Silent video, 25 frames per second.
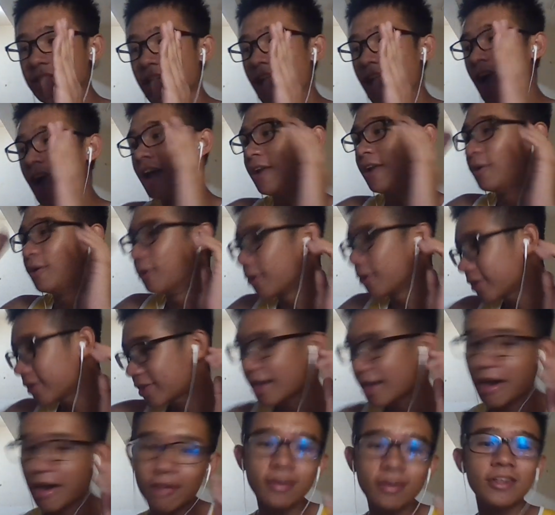I looked
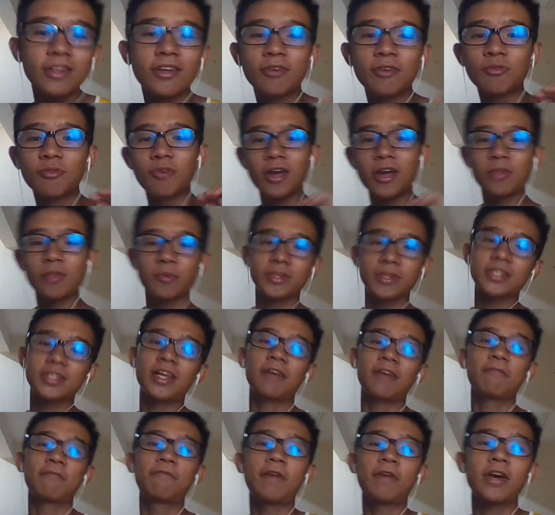down. The rat was
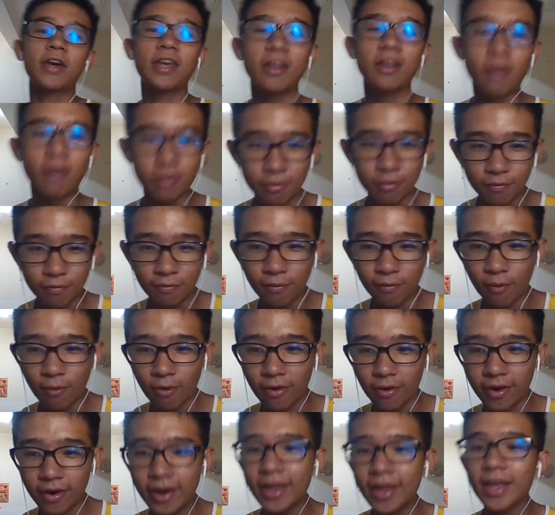like fucking on the
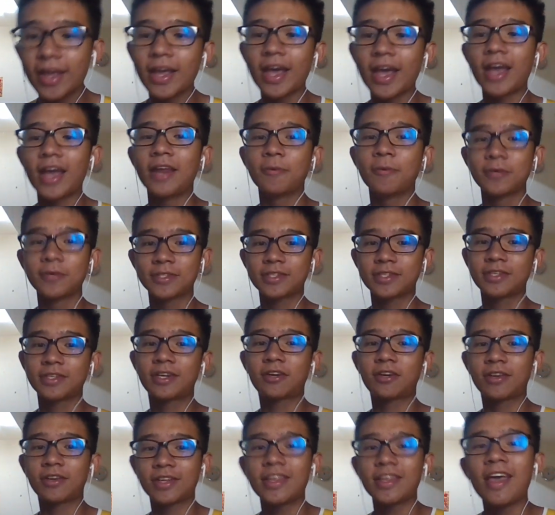floor, and it was
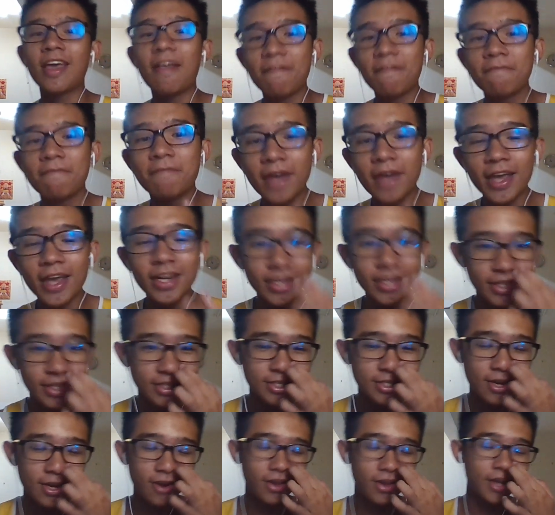invading the
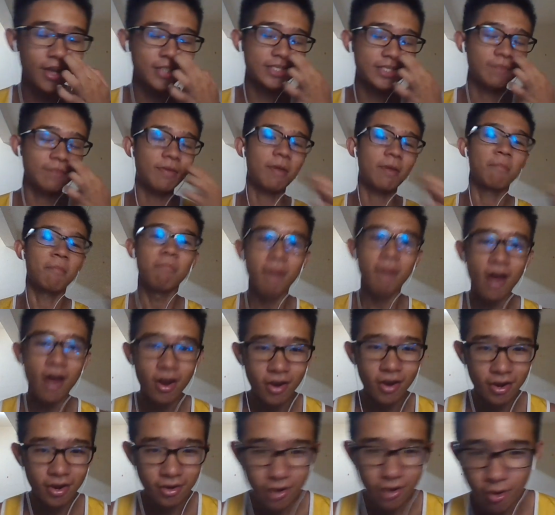staircase. I'm like,
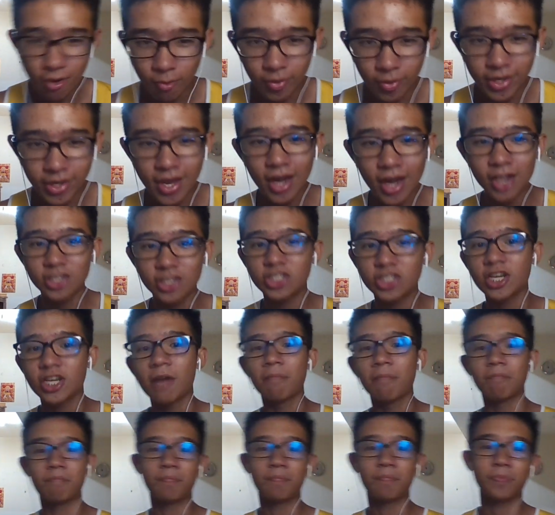Mario, no, we gotta jump.
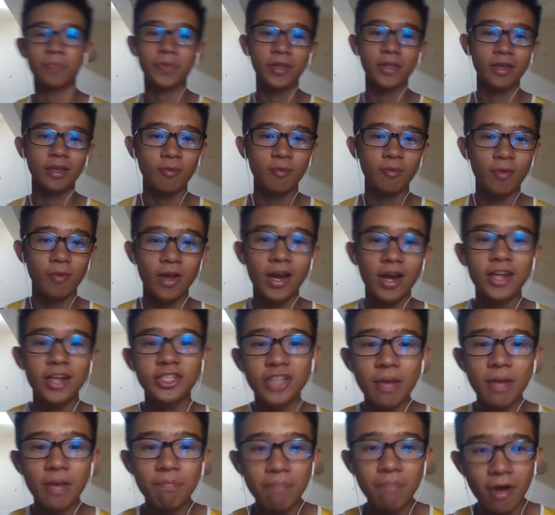We gotta
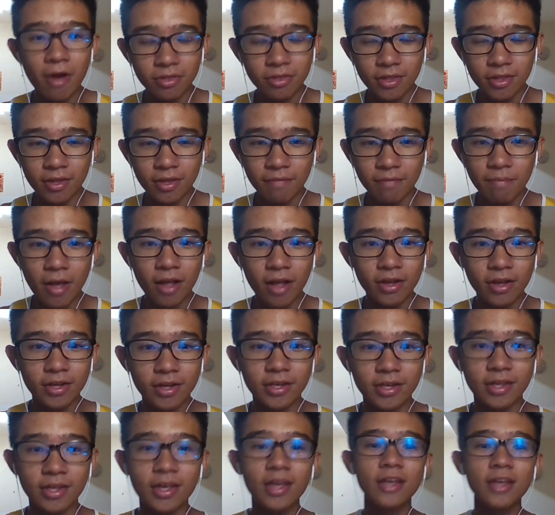jump out the
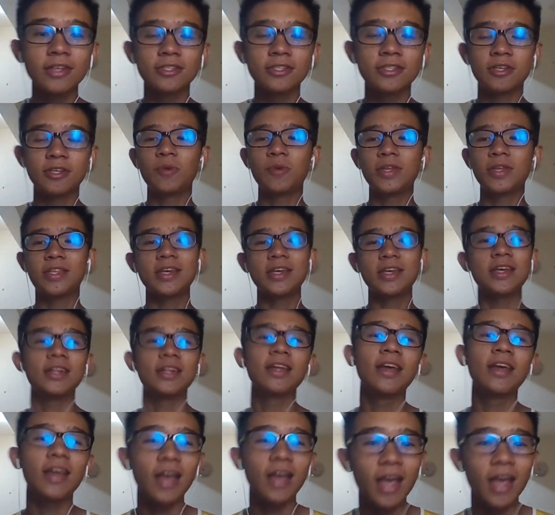balcony. So we did,
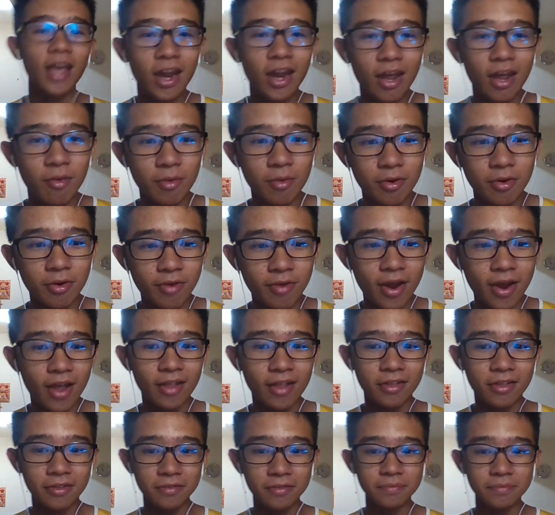and then we ran.